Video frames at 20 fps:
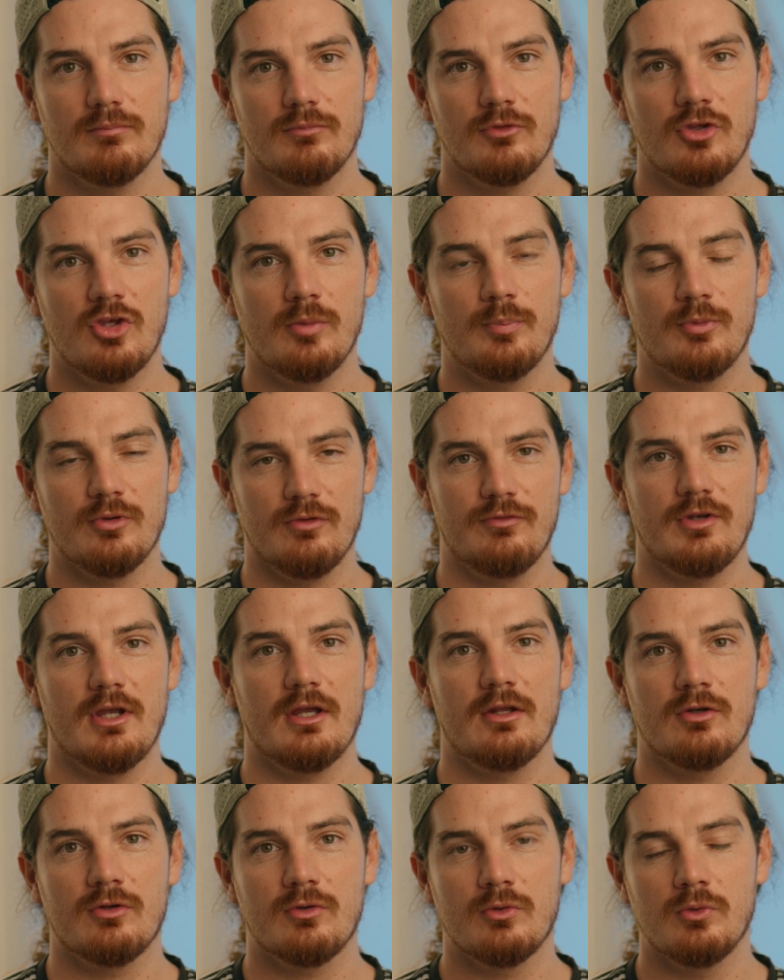keep your
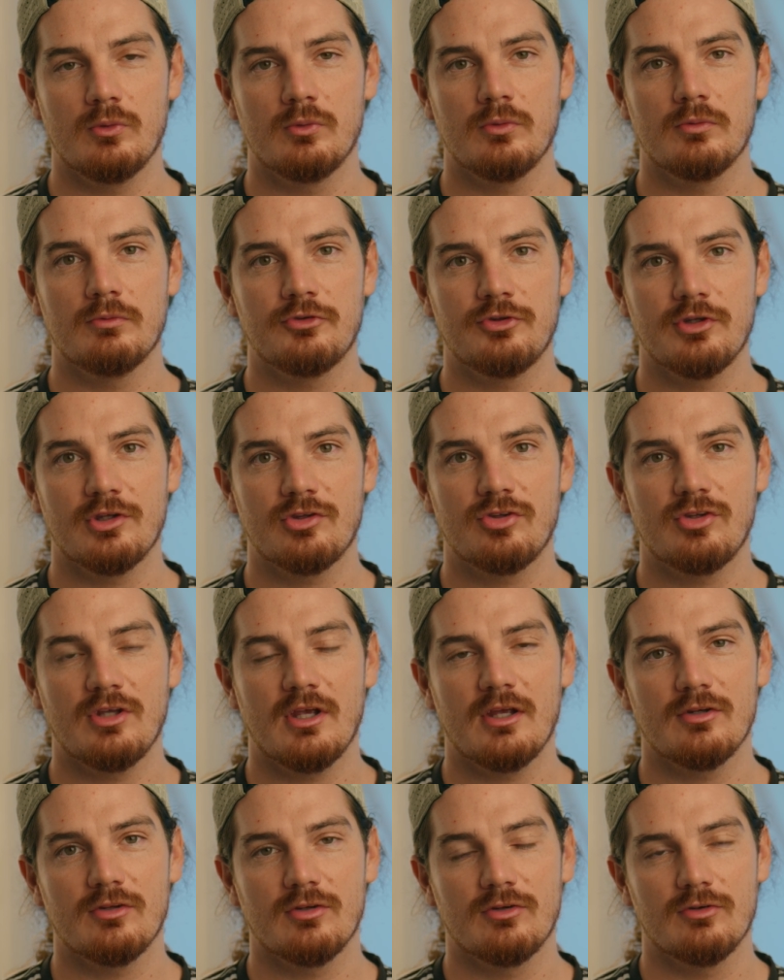van a cool
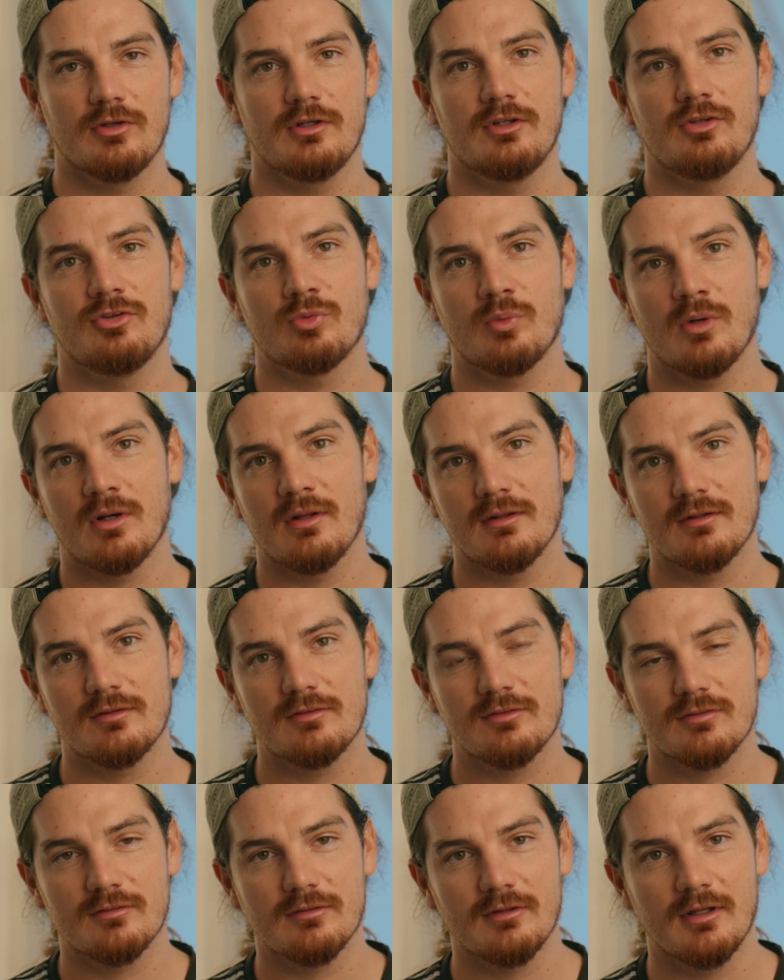68 degrees while
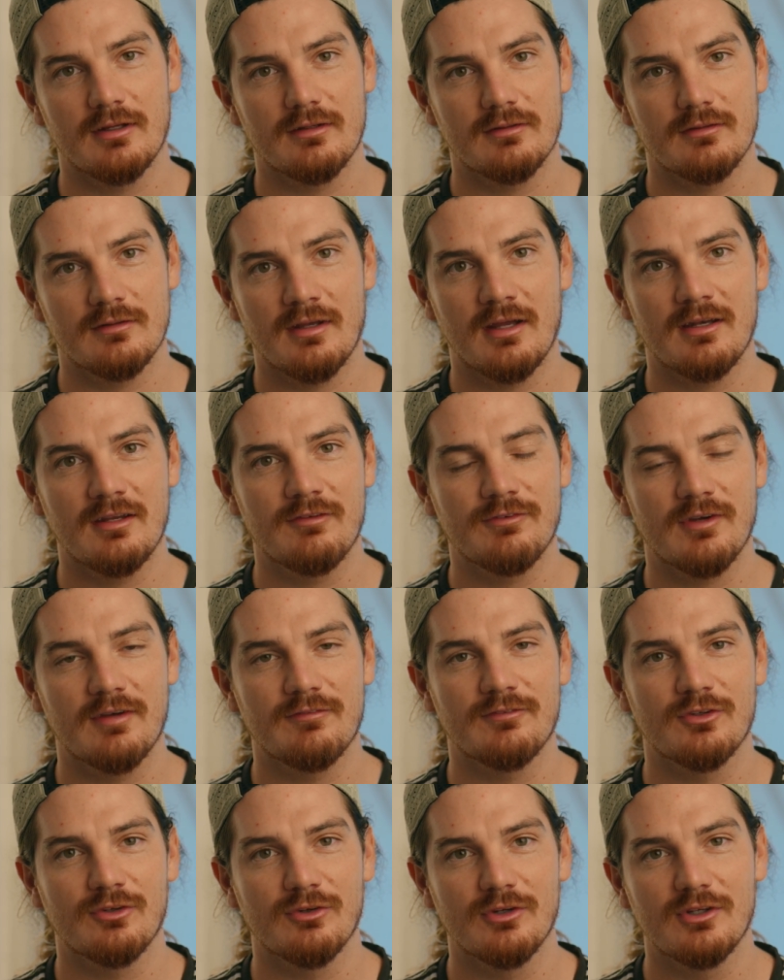it's like
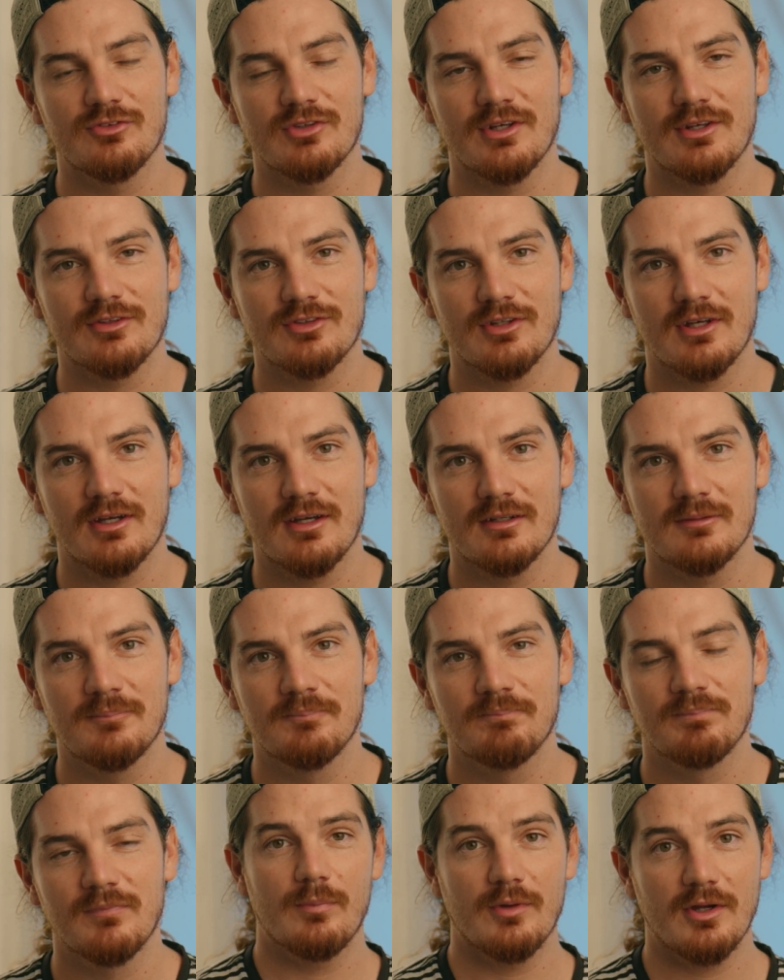95 degrees outside,
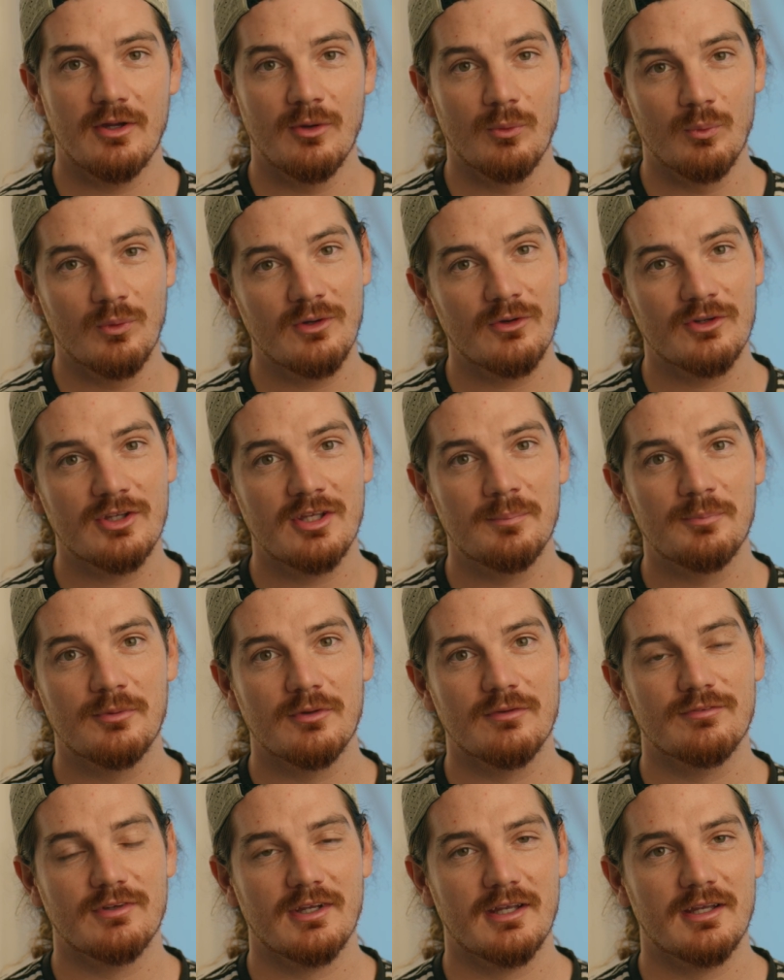but it will keep
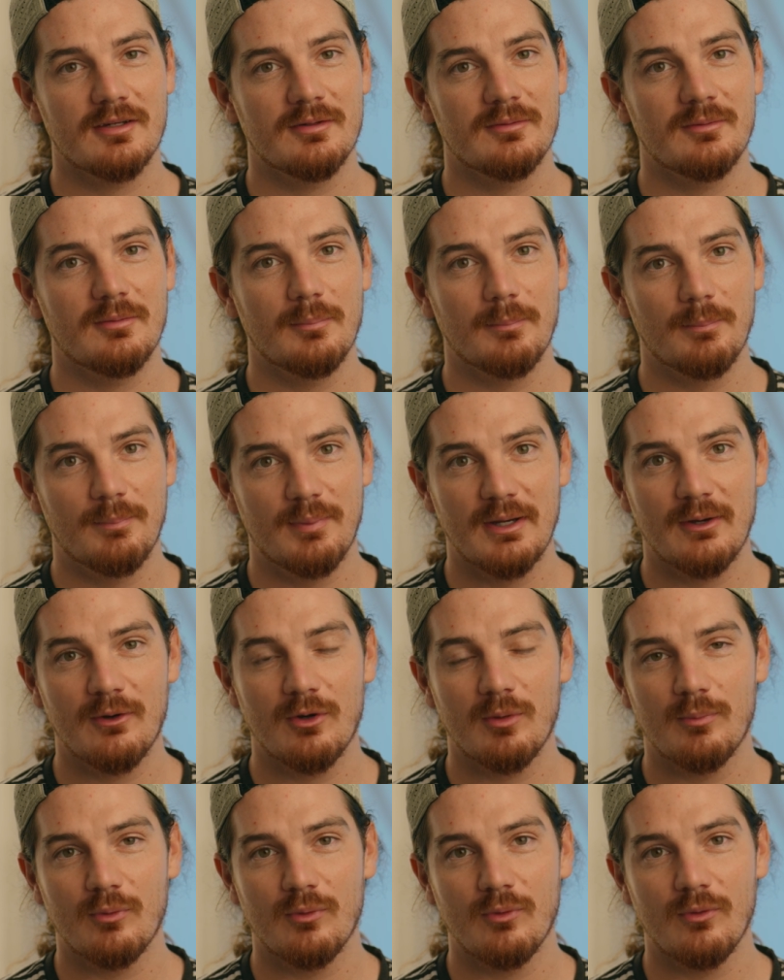your van
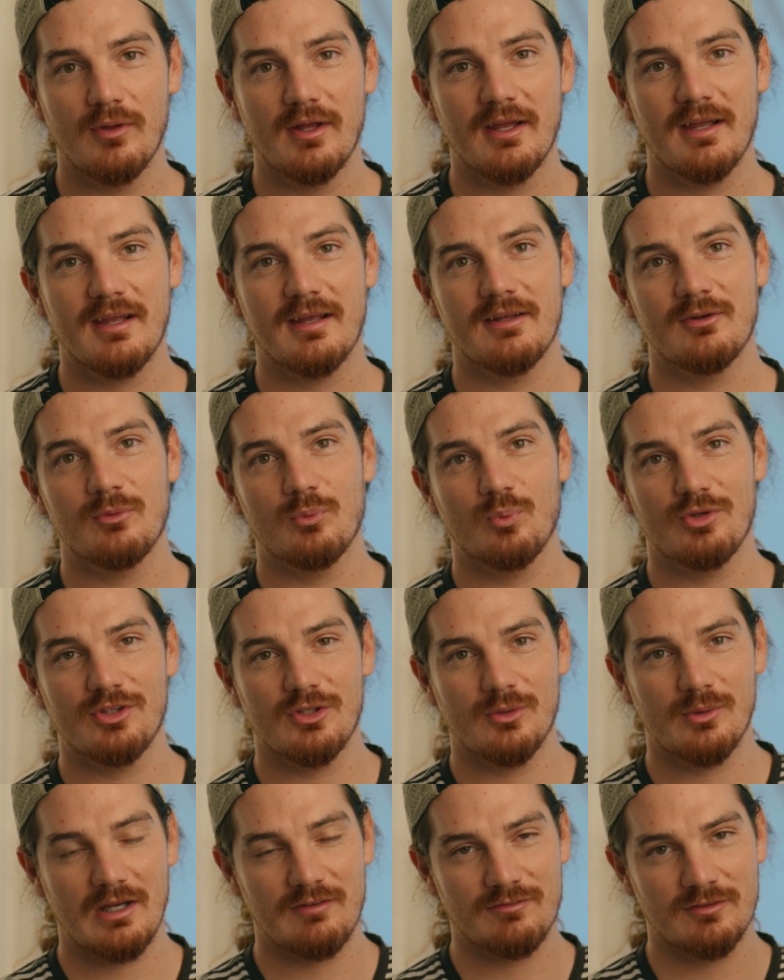bearable, and when
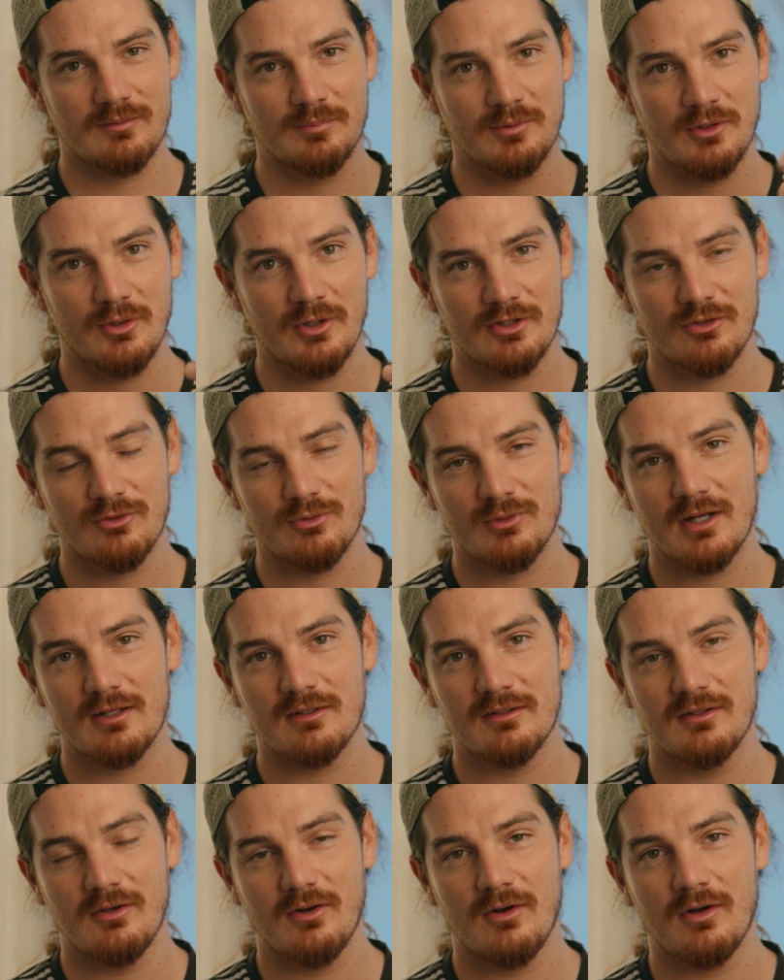you have it blowing
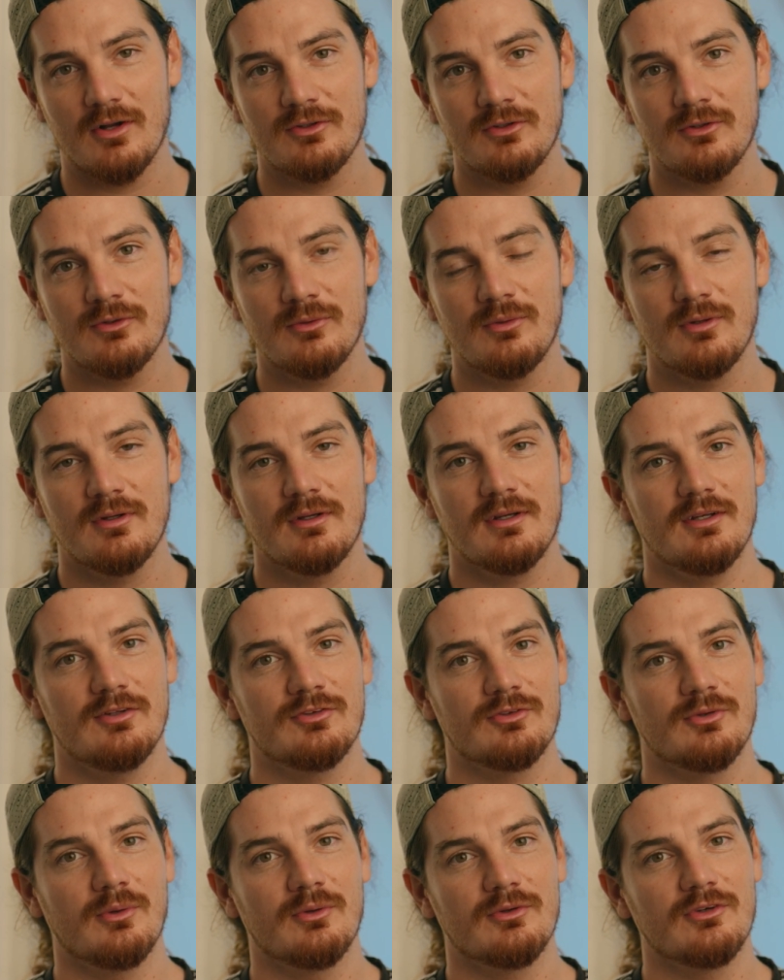directly on you,
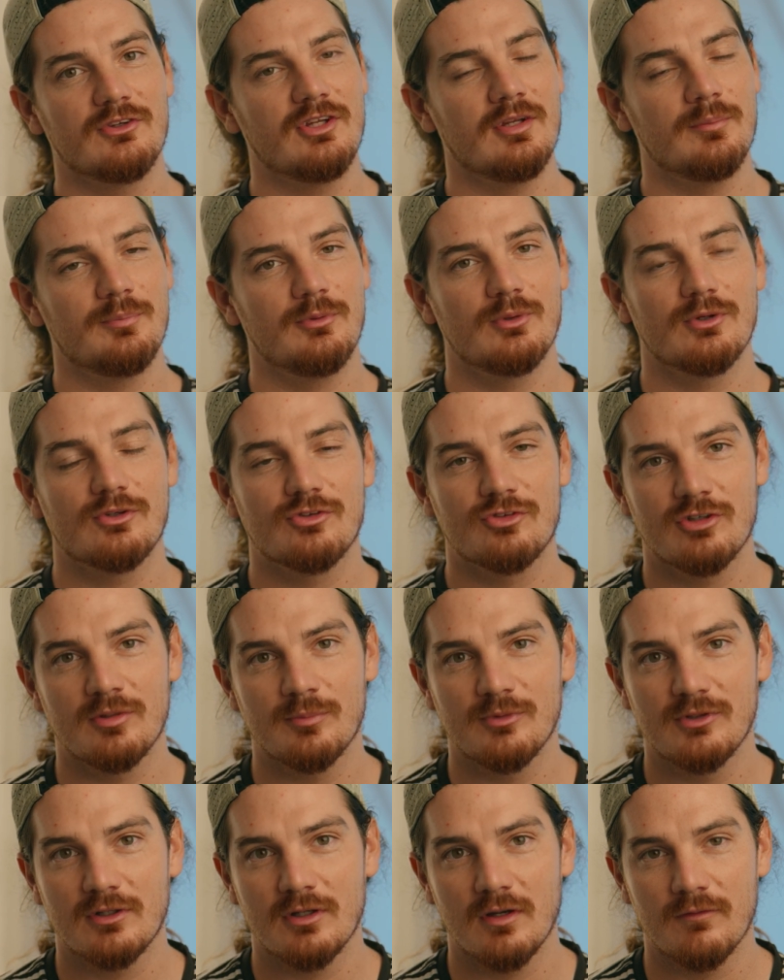it's going to keep you
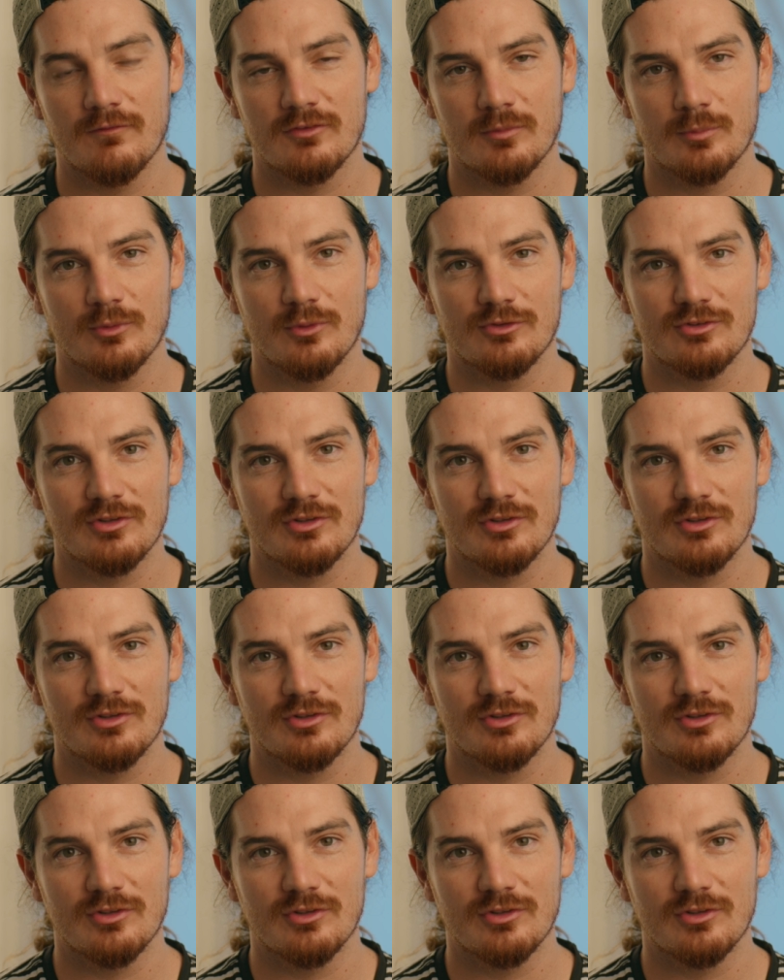extremely comfortable.